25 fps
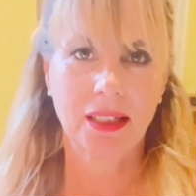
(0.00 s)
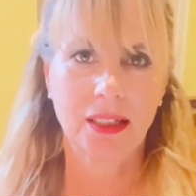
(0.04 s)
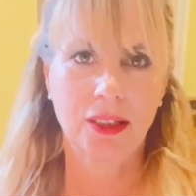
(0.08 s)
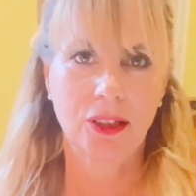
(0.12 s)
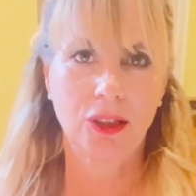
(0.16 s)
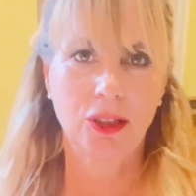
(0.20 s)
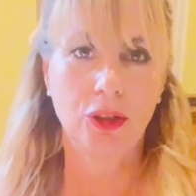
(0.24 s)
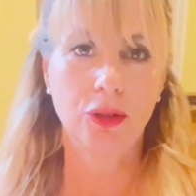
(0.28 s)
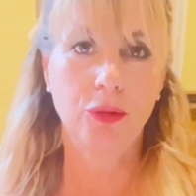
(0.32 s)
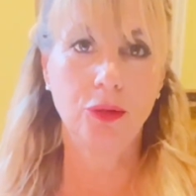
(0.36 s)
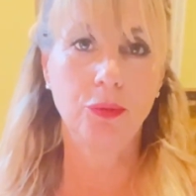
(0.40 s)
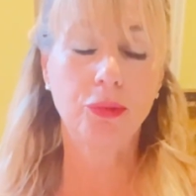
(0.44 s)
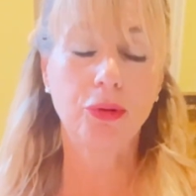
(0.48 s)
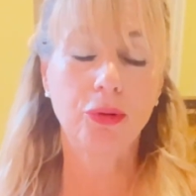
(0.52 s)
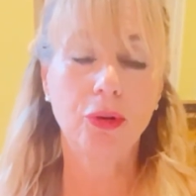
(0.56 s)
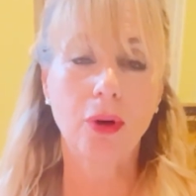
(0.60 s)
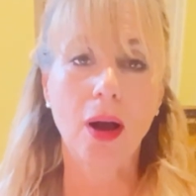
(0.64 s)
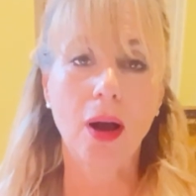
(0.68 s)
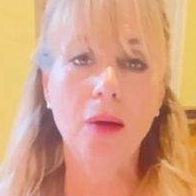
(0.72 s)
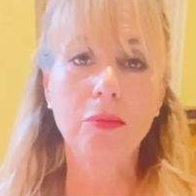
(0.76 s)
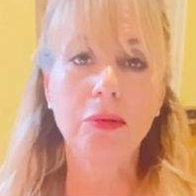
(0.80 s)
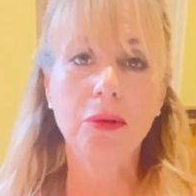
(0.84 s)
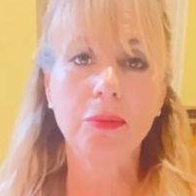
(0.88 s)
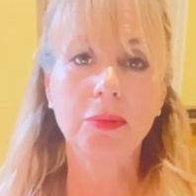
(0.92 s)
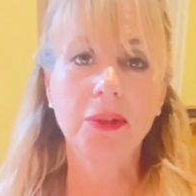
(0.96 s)
you
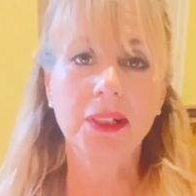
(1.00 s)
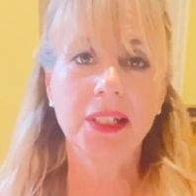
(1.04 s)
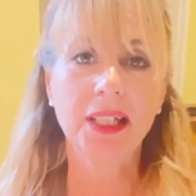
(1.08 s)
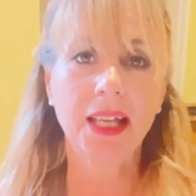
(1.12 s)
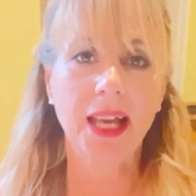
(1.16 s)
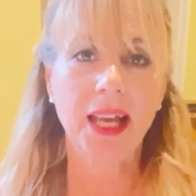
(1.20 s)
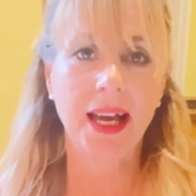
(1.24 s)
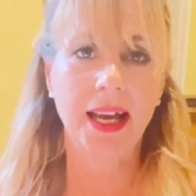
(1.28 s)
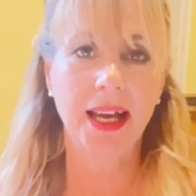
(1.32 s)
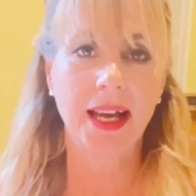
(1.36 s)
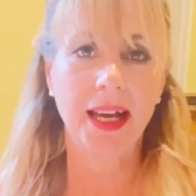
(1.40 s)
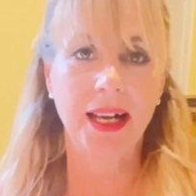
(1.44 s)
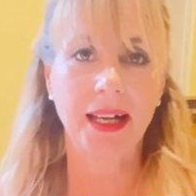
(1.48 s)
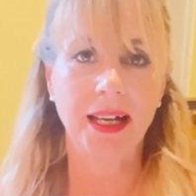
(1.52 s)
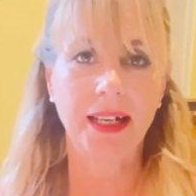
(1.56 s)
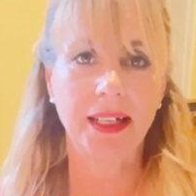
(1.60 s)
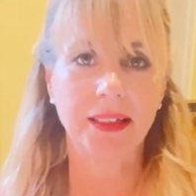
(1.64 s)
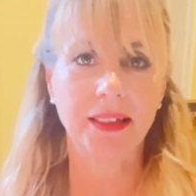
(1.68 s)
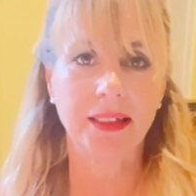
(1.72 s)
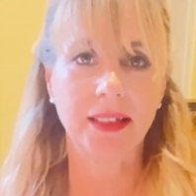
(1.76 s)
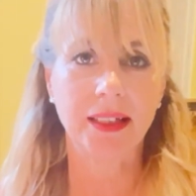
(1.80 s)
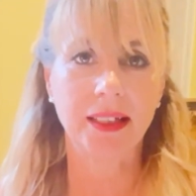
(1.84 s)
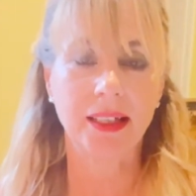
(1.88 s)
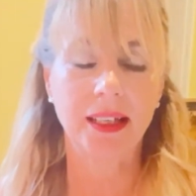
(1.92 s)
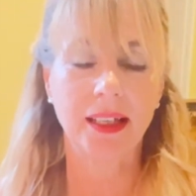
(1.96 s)
probably
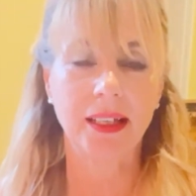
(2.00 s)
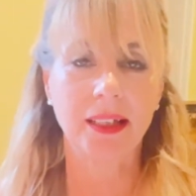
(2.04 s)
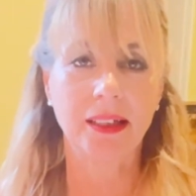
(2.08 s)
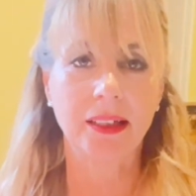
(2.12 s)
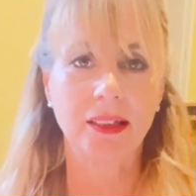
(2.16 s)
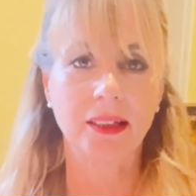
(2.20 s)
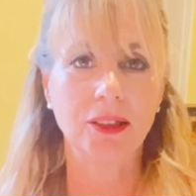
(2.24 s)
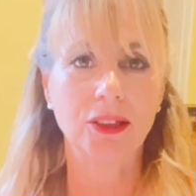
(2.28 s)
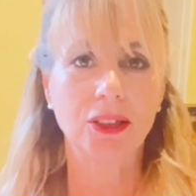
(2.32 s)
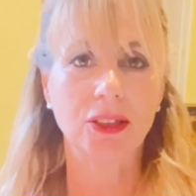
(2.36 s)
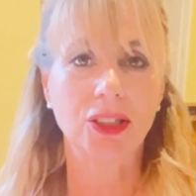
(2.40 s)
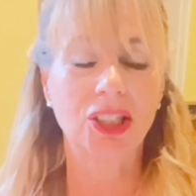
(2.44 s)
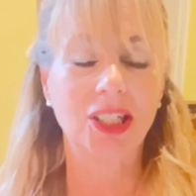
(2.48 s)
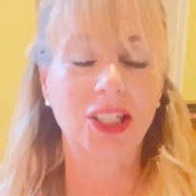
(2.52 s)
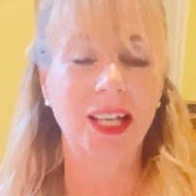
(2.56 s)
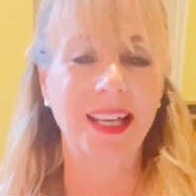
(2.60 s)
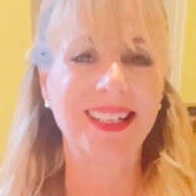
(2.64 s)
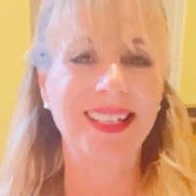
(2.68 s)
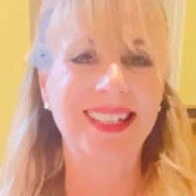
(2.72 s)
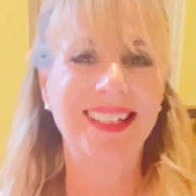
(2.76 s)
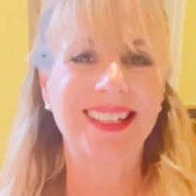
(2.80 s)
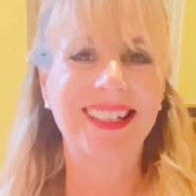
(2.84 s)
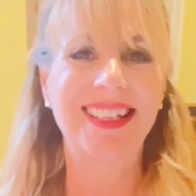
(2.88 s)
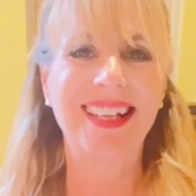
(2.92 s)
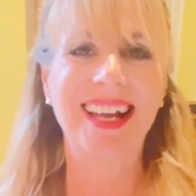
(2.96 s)
had a
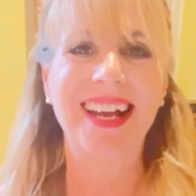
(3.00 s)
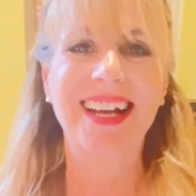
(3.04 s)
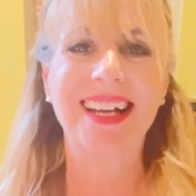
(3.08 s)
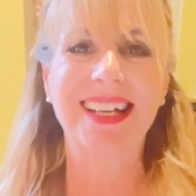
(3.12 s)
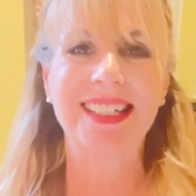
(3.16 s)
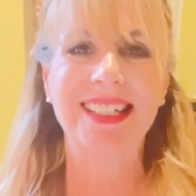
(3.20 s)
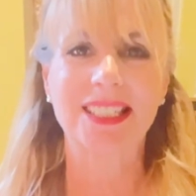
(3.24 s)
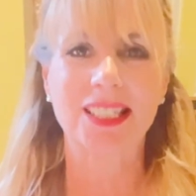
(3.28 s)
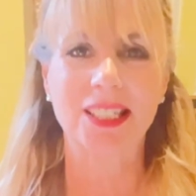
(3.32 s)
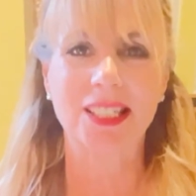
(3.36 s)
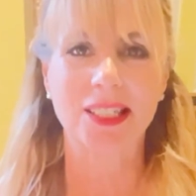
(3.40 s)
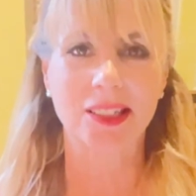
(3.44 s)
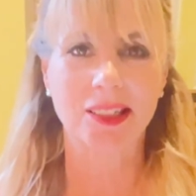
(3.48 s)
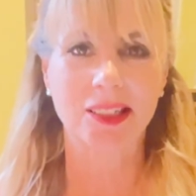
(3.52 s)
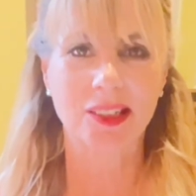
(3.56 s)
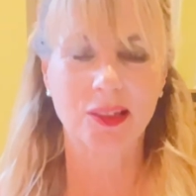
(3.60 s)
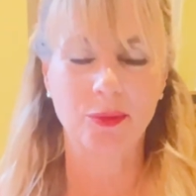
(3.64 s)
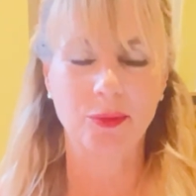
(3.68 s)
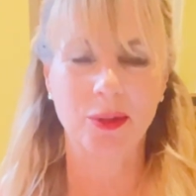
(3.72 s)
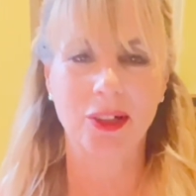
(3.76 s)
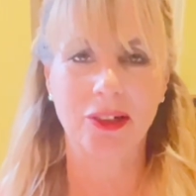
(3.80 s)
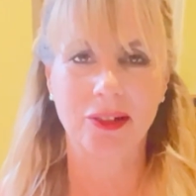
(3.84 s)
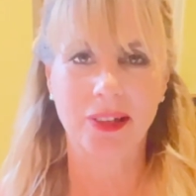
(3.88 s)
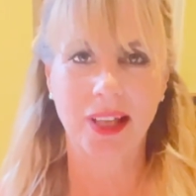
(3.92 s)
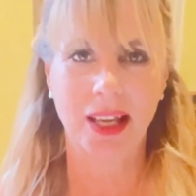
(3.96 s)
gigantic
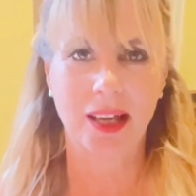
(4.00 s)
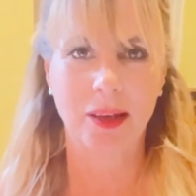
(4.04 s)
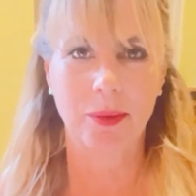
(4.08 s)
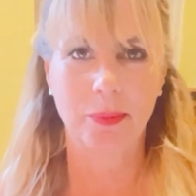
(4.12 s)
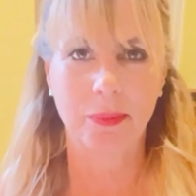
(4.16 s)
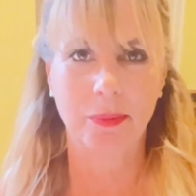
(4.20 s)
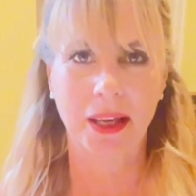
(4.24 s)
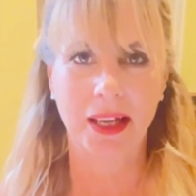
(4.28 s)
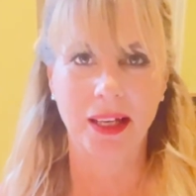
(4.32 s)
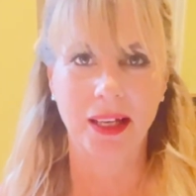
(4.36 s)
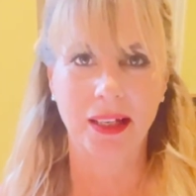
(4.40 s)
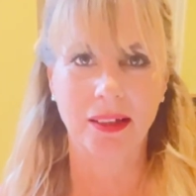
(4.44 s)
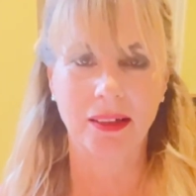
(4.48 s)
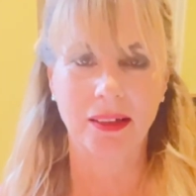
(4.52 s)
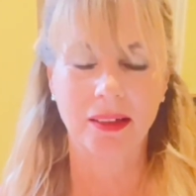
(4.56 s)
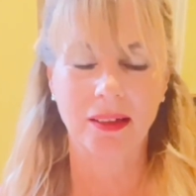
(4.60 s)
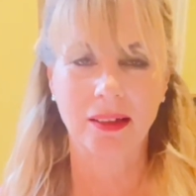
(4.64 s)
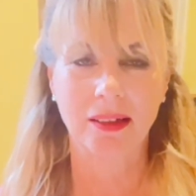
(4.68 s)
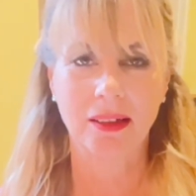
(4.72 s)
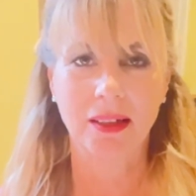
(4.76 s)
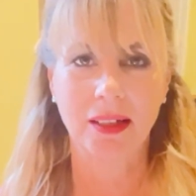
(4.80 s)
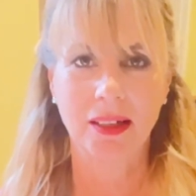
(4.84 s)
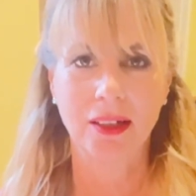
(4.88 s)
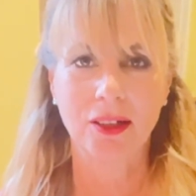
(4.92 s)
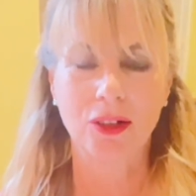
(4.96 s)
smear campaign
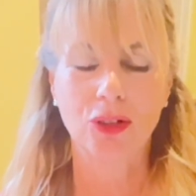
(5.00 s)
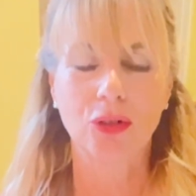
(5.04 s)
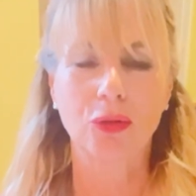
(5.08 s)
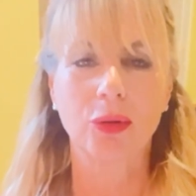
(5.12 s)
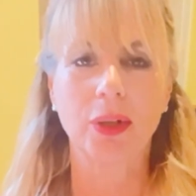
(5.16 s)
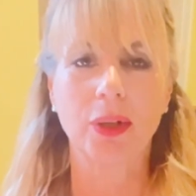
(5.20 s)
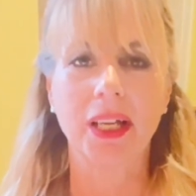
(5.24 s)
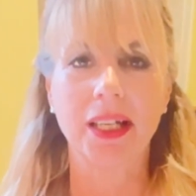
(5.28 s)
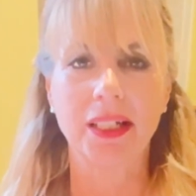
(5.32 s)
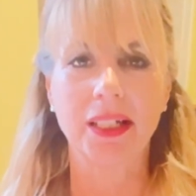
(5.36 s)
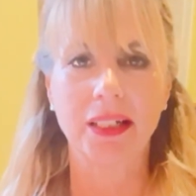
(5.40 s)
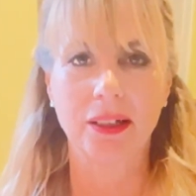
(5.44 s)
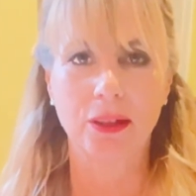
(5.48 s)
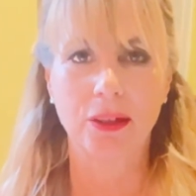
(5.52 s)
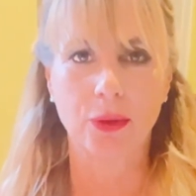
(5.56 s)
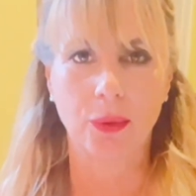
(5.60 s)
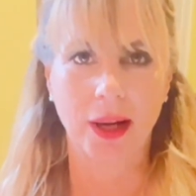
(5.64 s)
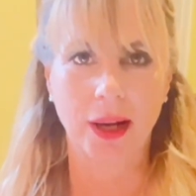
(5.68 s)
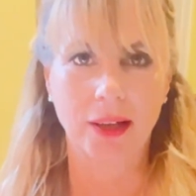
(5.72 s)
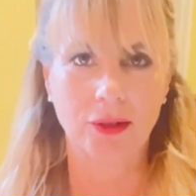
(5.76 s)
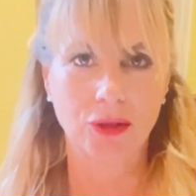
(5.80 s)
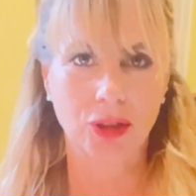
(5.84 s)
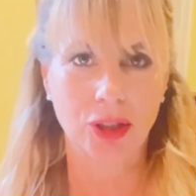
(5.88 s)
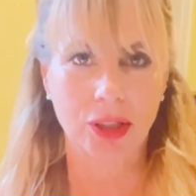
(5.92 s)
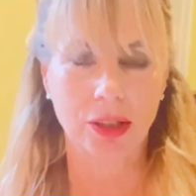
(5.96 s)
created
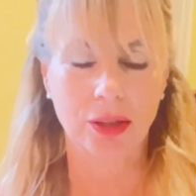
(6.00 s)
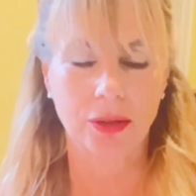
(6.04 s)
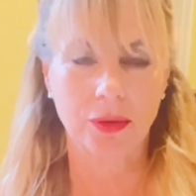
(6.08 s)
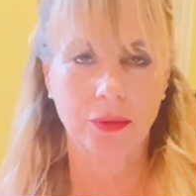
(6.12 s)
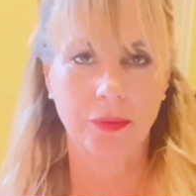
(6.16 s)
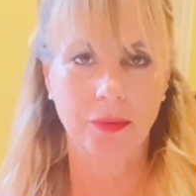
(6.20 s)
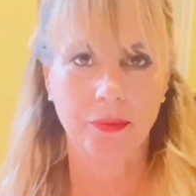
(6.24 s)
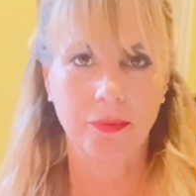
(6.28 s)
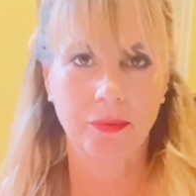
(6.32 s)
around you.